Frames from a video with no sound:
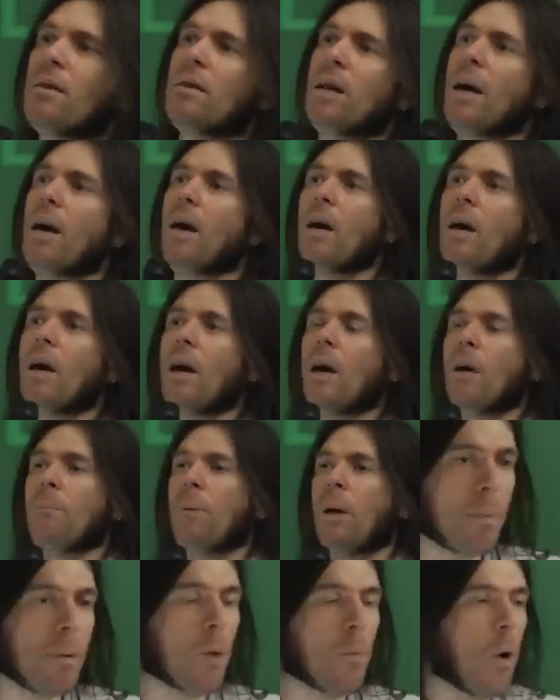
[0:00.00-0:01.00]
Yeah?
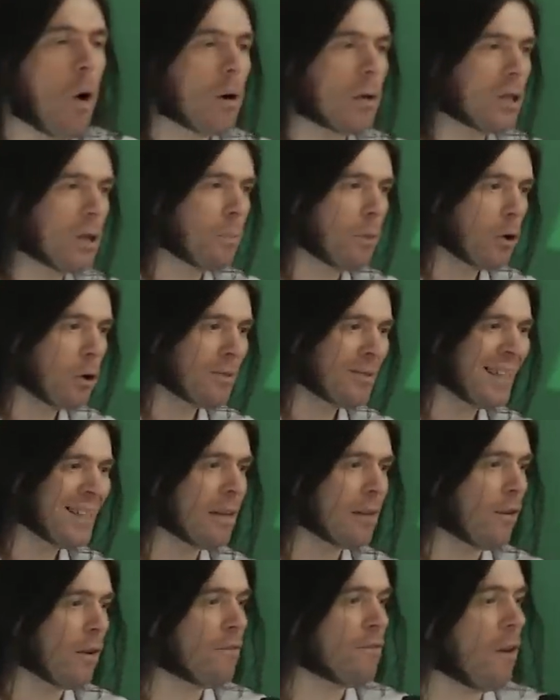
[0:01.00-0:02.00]
People who walked about who didn't have a